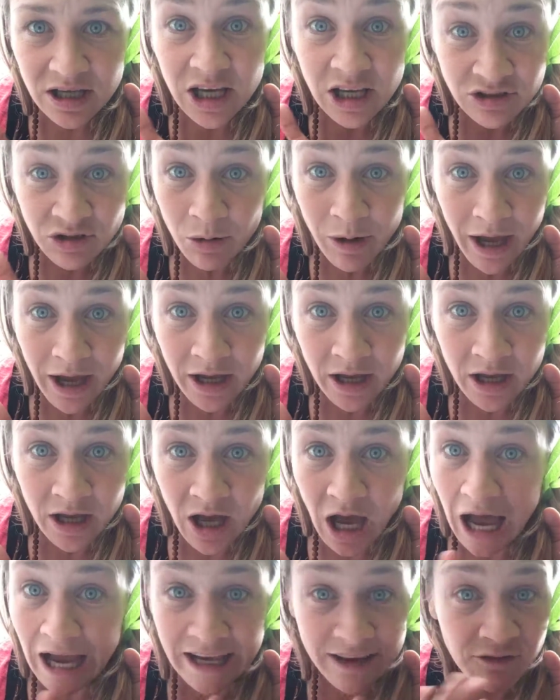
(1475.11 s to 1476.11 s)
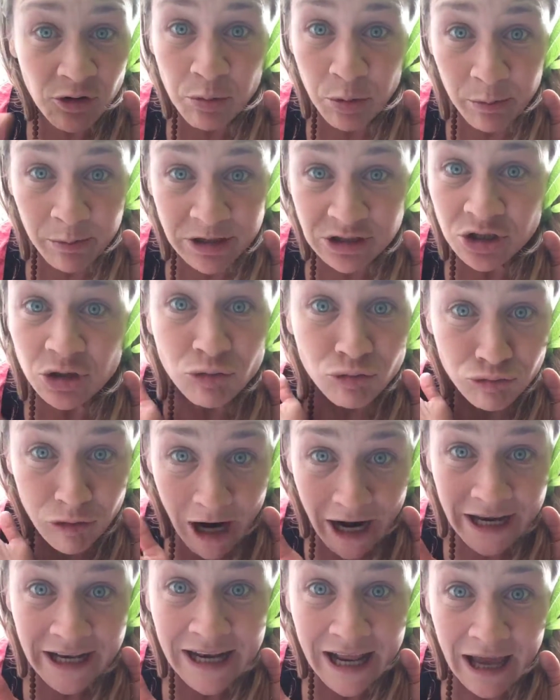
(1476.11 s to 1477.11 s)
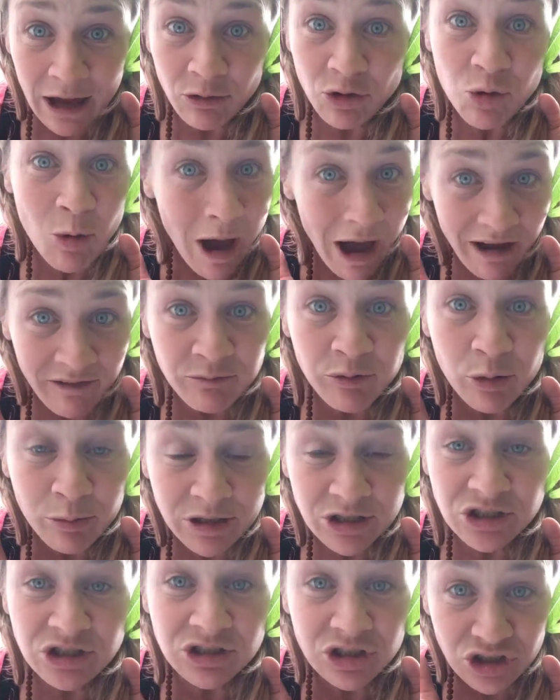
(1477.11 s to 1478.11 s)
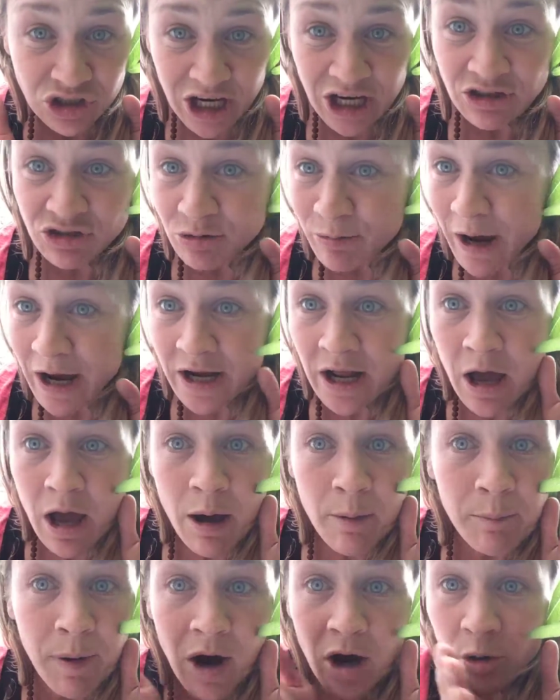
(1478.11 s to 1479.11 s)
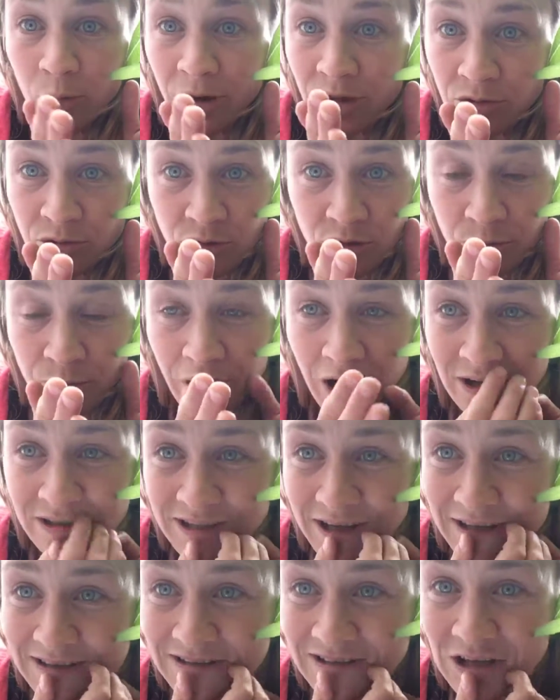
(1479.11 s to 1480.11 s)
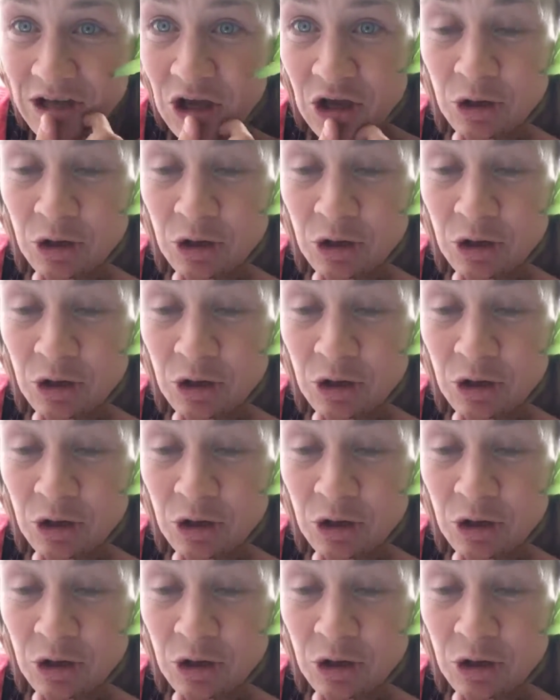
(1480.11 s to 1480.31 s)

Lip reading: It's okay. I give you permission right now. You have permission to change your mind partway through the process.